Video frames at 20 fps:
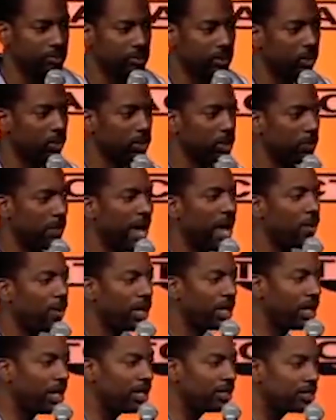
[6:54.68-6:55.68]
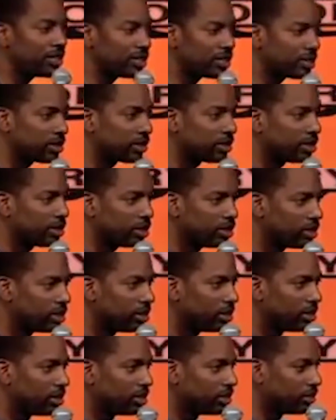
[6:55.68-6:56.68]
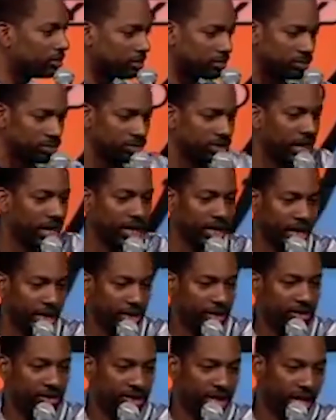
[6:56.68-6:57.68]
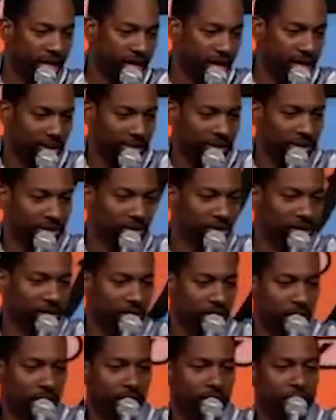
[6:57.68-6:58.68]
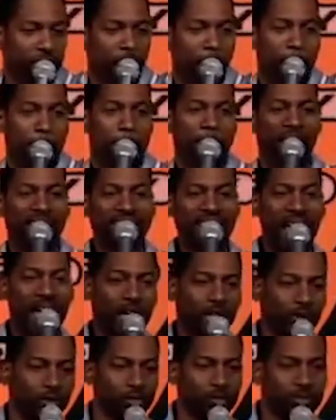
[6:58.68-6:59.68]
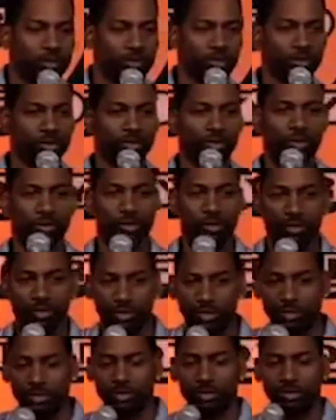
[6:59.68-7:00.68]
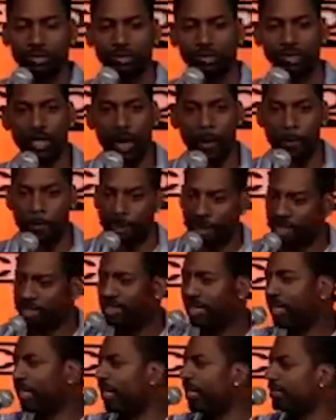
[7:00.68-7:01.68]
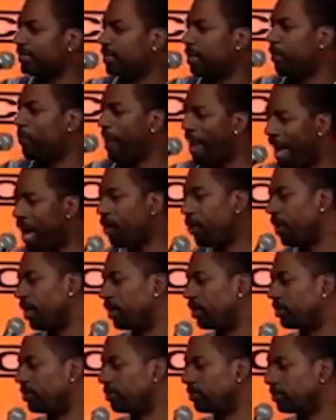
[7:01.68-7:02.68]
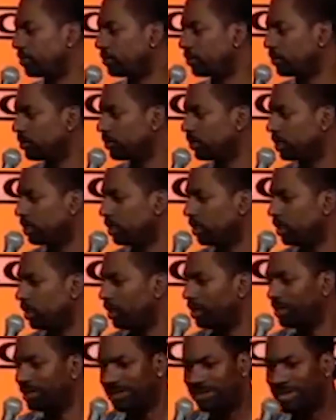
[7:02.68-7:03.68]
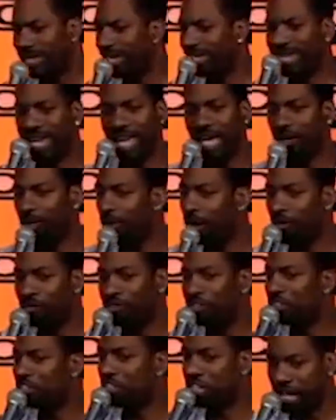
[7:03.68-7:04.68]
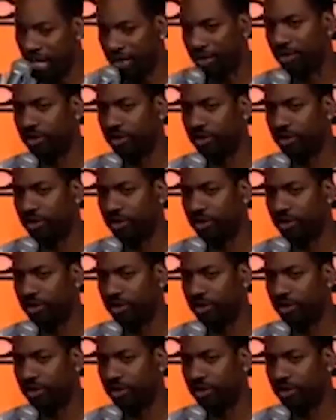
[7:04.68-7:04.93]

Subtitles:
Know what the power is? Say it again. Say it again. The pussy! The pussy is the power. Dick ain't worth shit.